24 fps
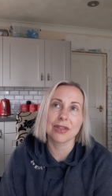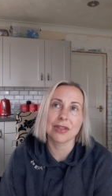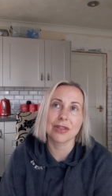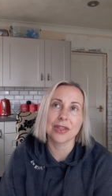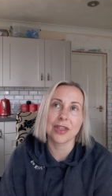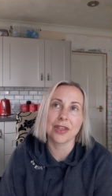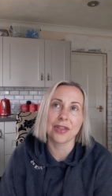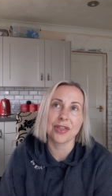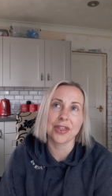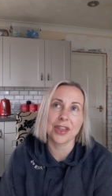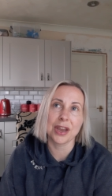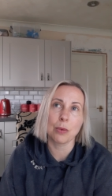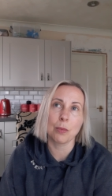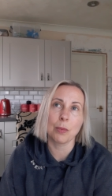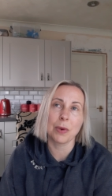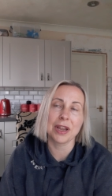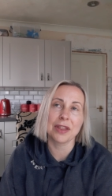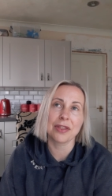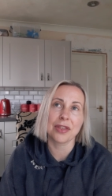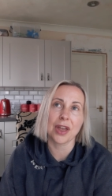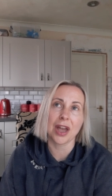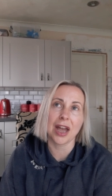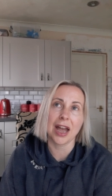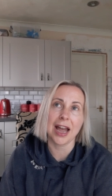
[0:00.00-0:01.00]
thing
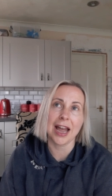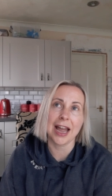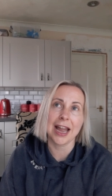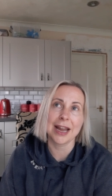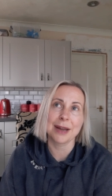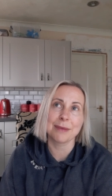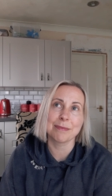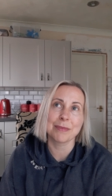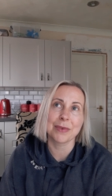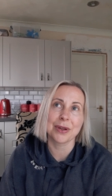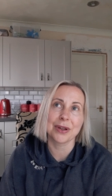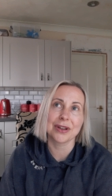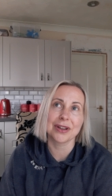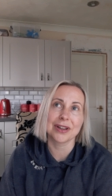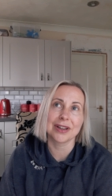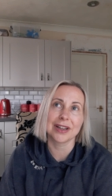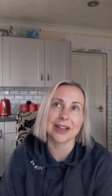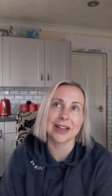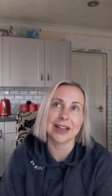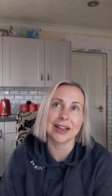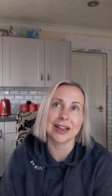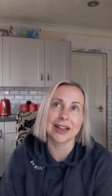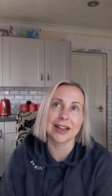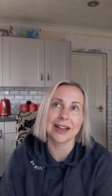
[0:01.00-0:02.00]
with
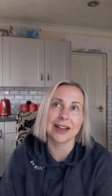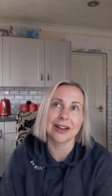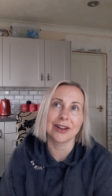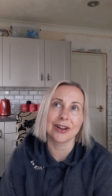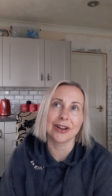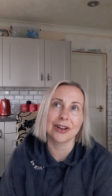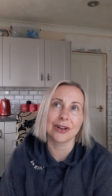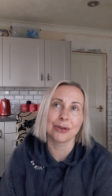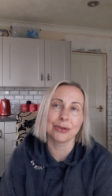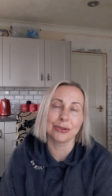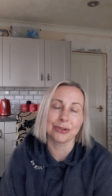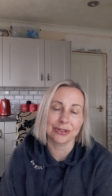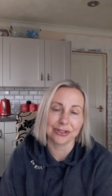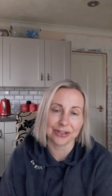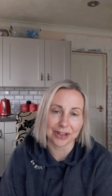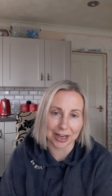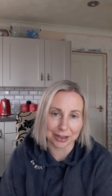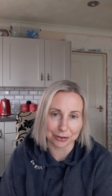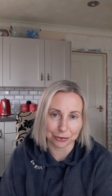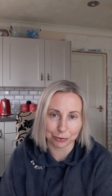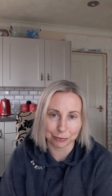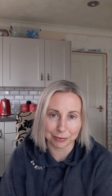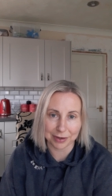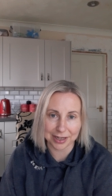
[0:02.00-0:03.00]

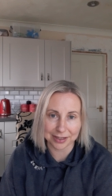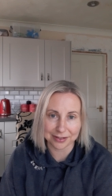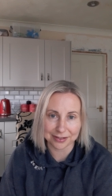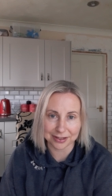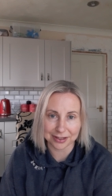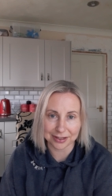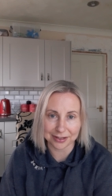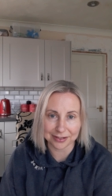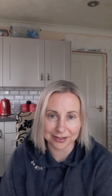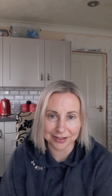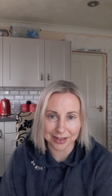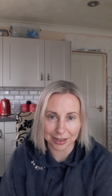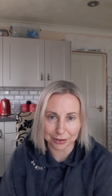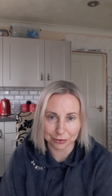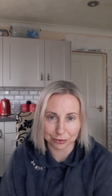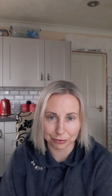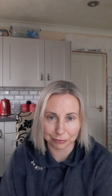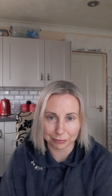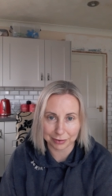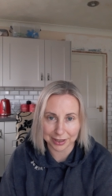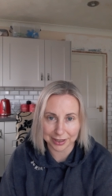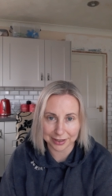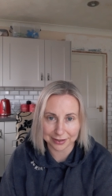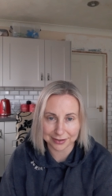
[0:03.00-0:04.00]
unsaturated and
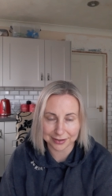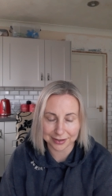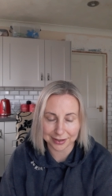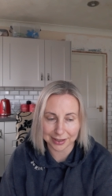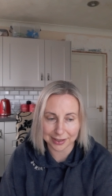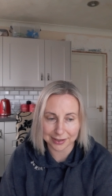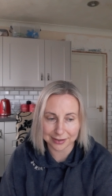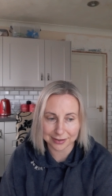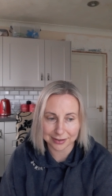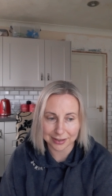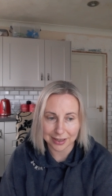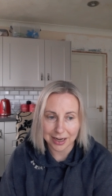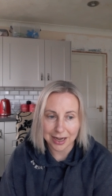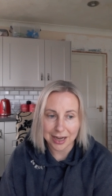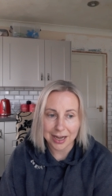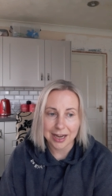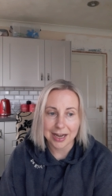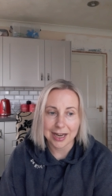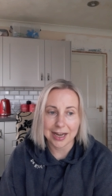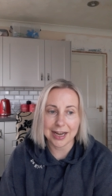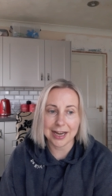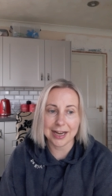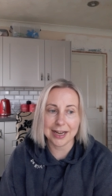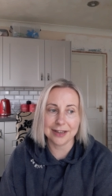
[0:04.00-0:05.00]
saturated
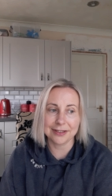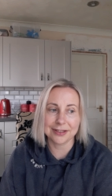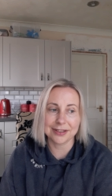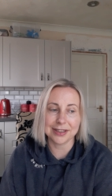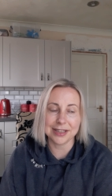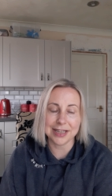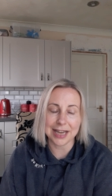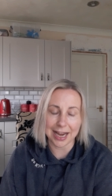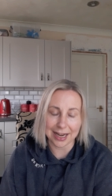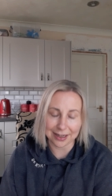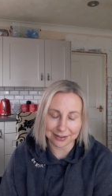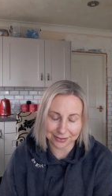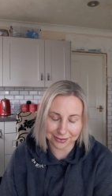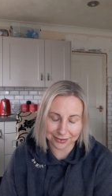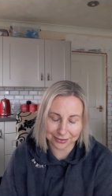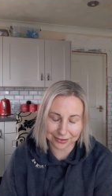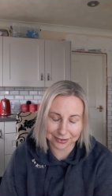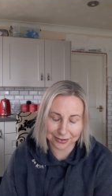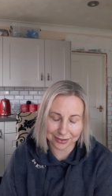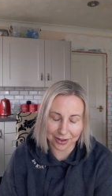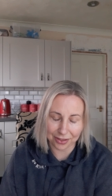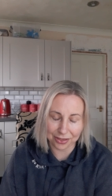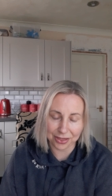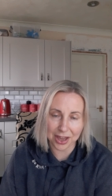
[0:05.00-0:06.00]
is,
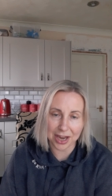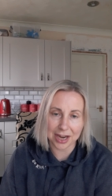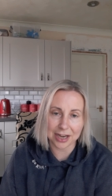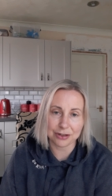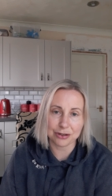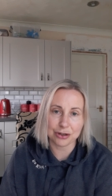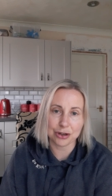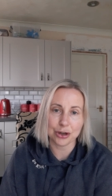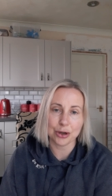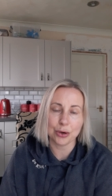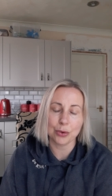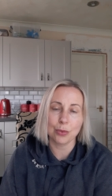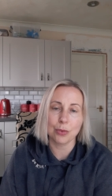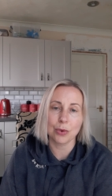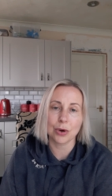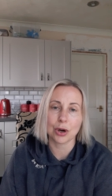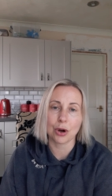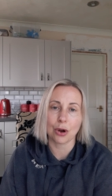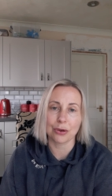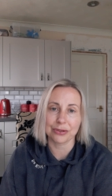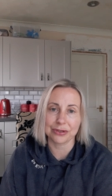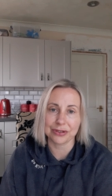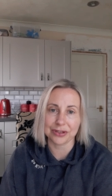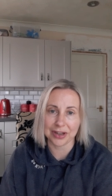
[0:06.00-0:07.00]
yes, they do
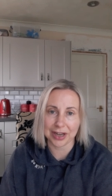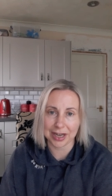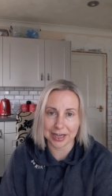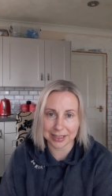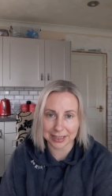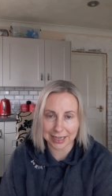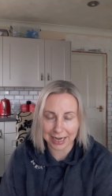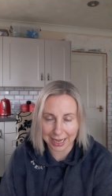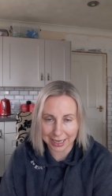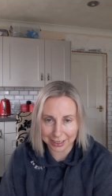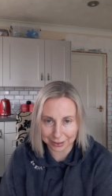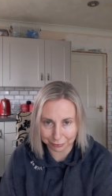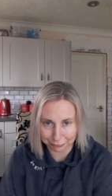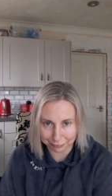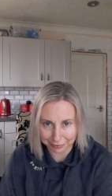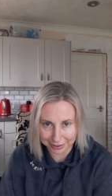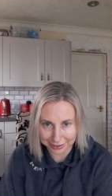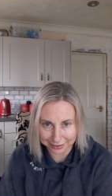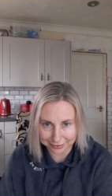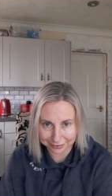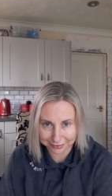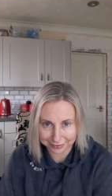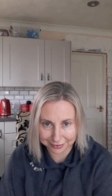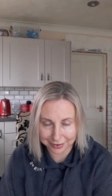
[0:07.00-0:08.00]
contain
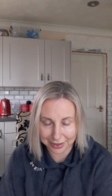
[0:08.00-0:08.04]
calories.